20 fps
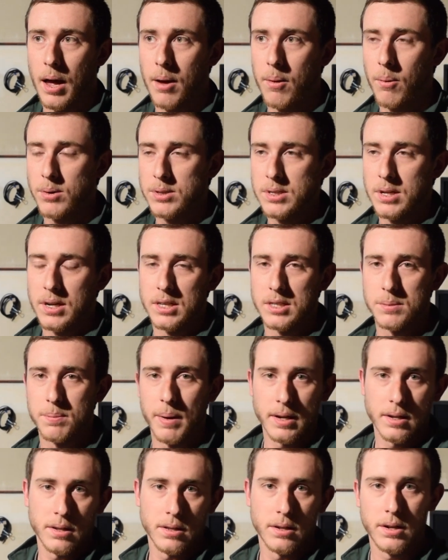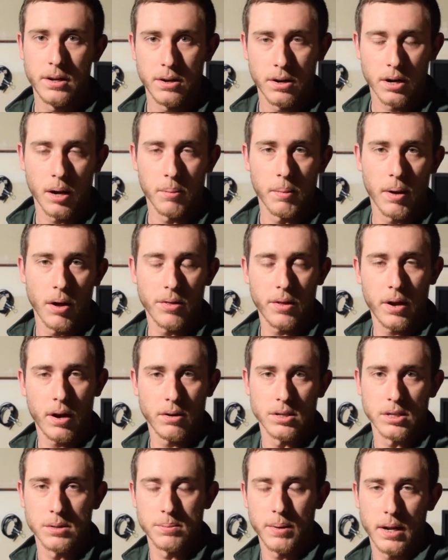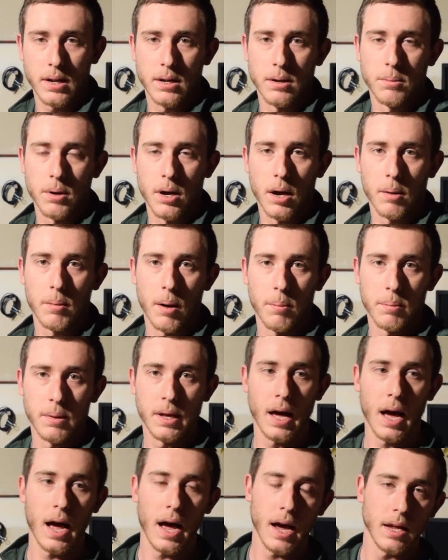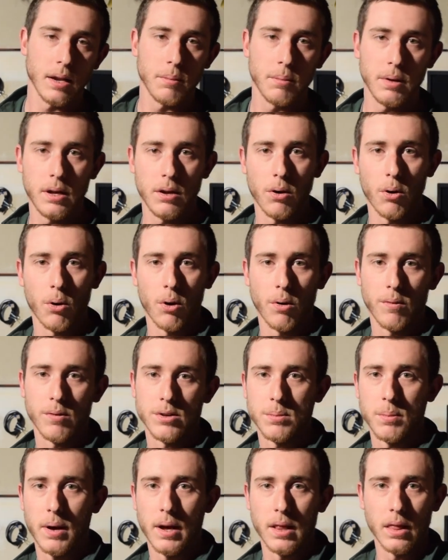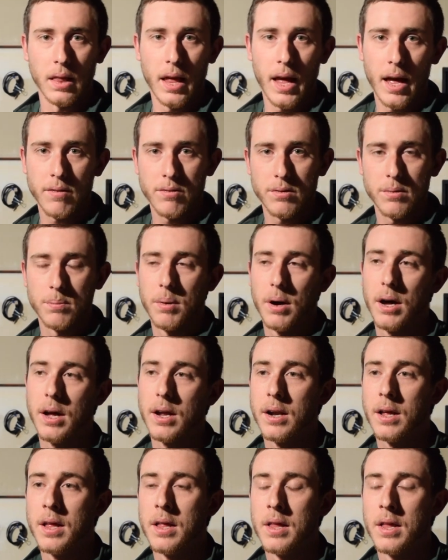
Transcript: wasn't expecting the deer to come out there. I was expecting him to come out behind me or over to my left, but